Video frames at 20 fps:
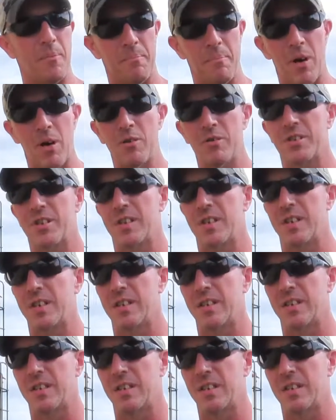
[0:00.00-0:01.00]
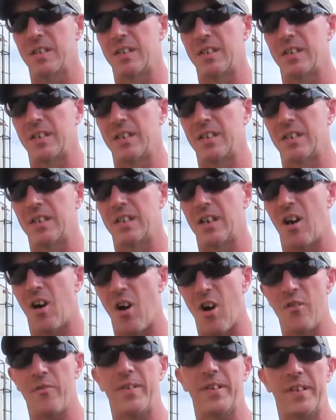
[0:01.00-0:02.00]
most
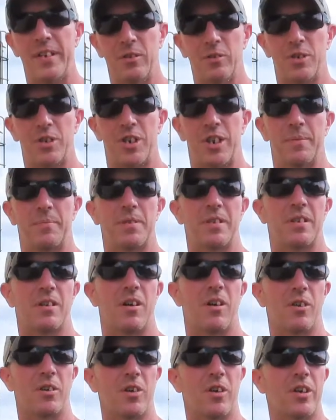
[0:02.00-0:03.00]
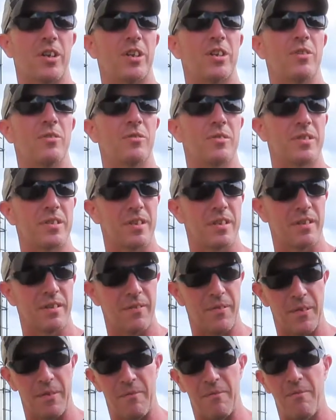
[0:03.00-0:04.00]
RV dealerships are going to use
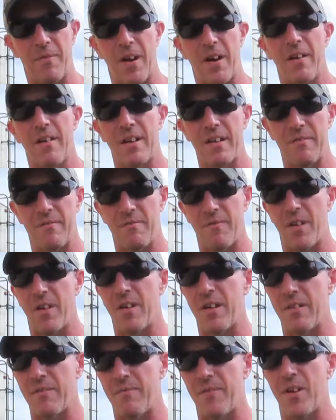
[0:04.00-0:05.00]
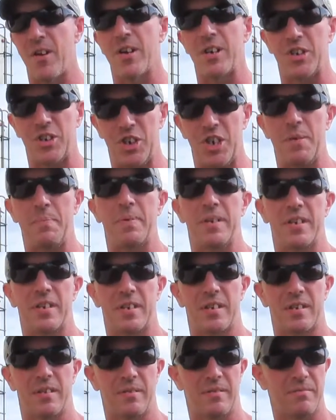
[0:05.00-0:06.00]
the very, very, very
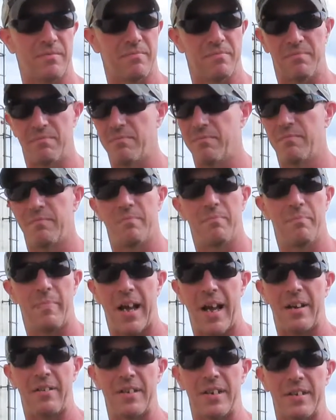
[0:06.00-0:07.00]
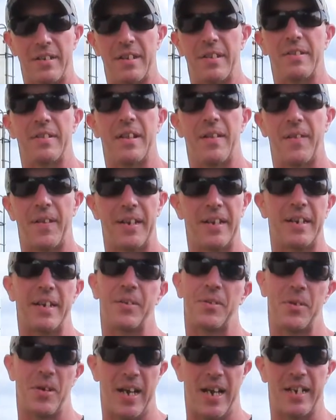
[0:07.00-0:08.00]
cheapest battery that they can
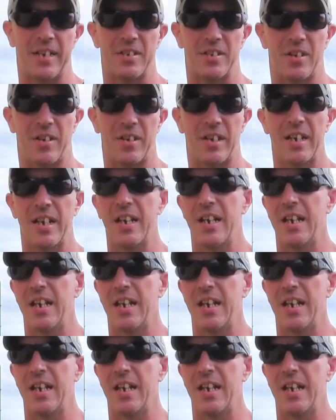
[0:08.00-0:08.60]
get their hands on.